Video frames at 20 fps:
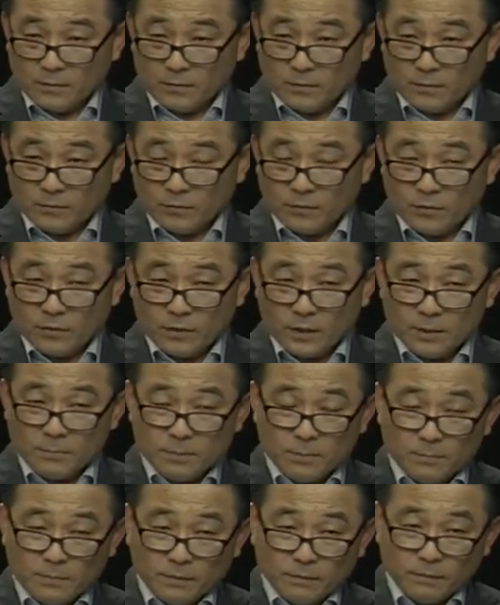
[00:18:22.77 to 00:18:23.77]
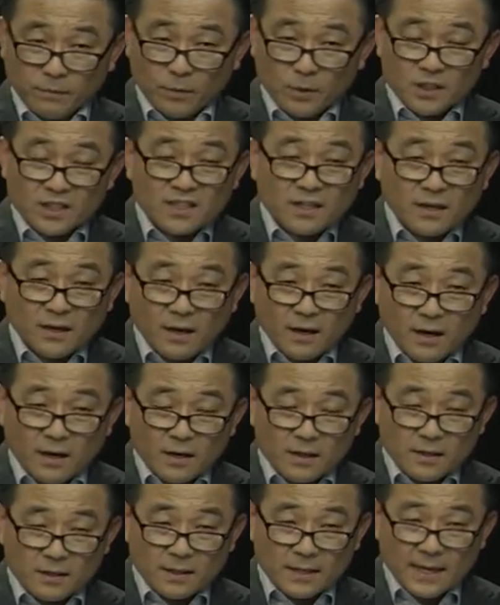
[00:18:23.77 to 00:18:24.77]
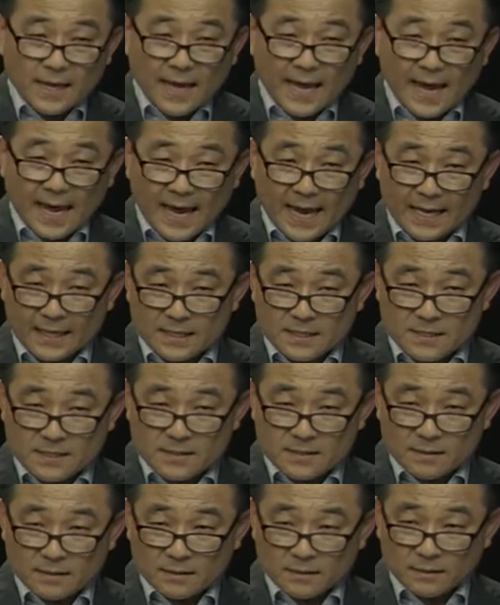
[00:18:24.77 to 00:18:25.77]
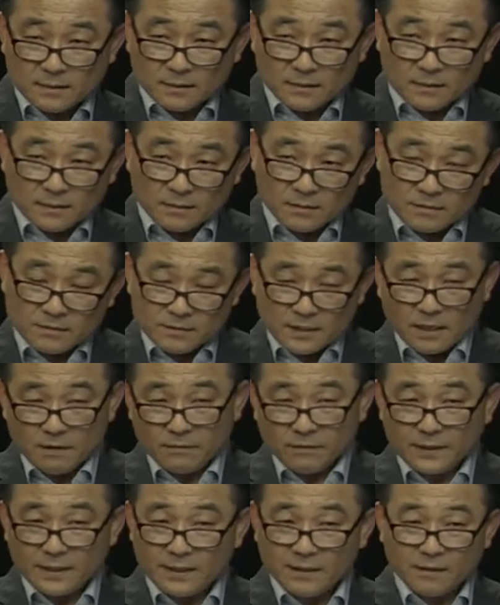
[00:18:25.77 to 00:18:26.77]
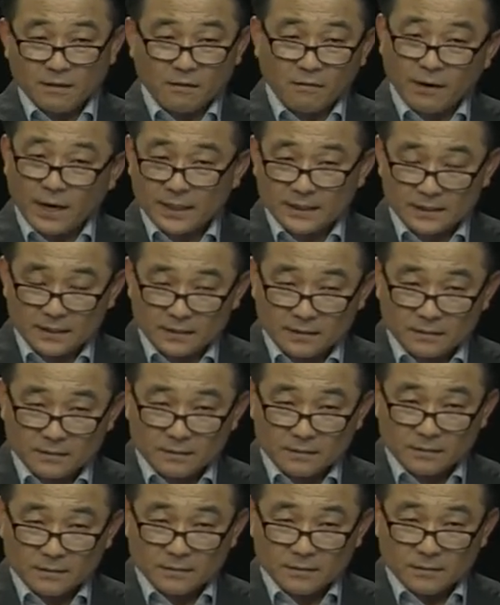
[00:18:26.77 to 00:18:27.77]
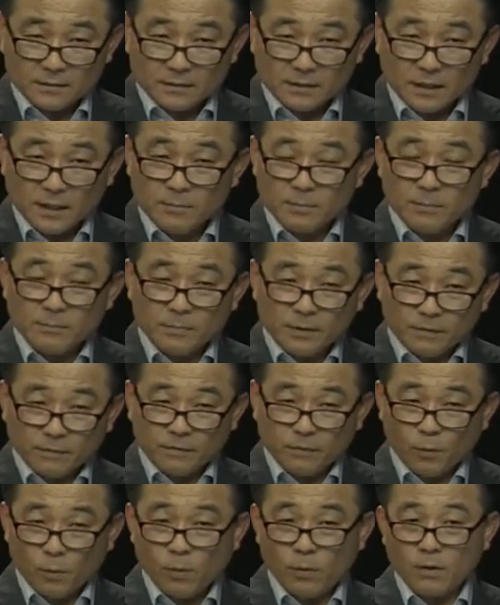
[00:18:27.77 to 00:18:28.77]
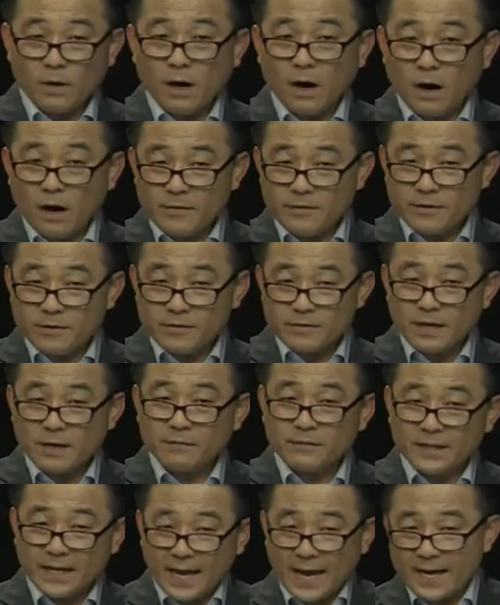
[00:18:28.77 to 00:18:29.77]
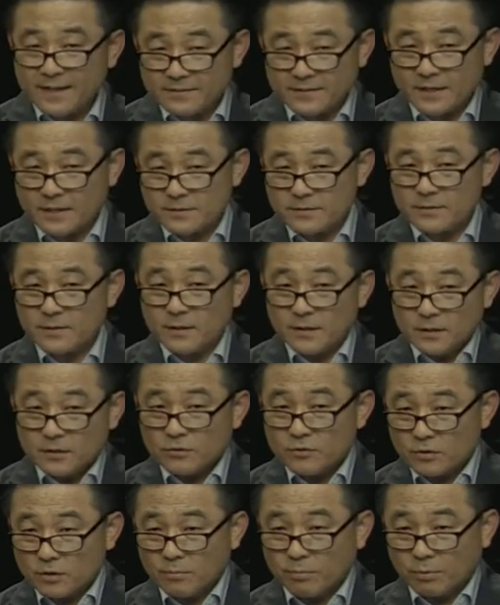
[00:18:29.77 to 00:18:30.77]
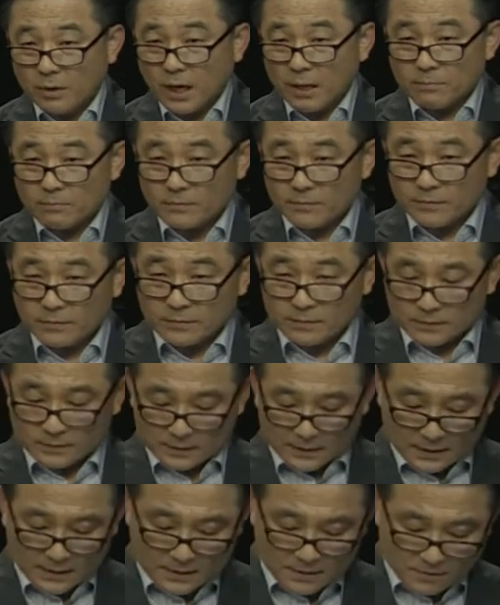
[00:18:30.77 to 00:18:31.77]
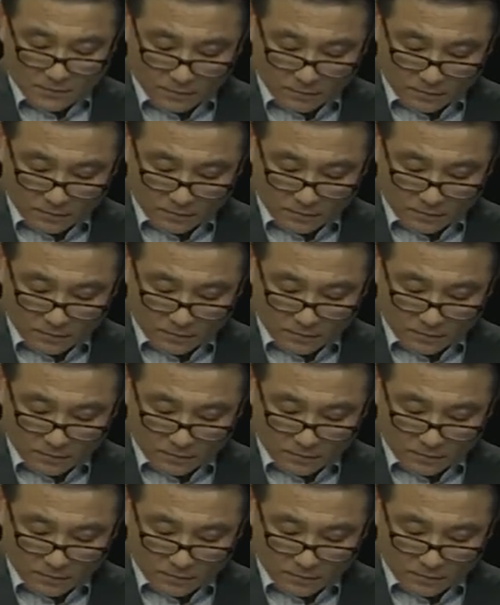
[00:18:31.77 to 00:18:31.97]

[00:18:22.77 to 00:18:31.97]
So even before turn ends, the self can correct it, even before others have an access to the problems, and so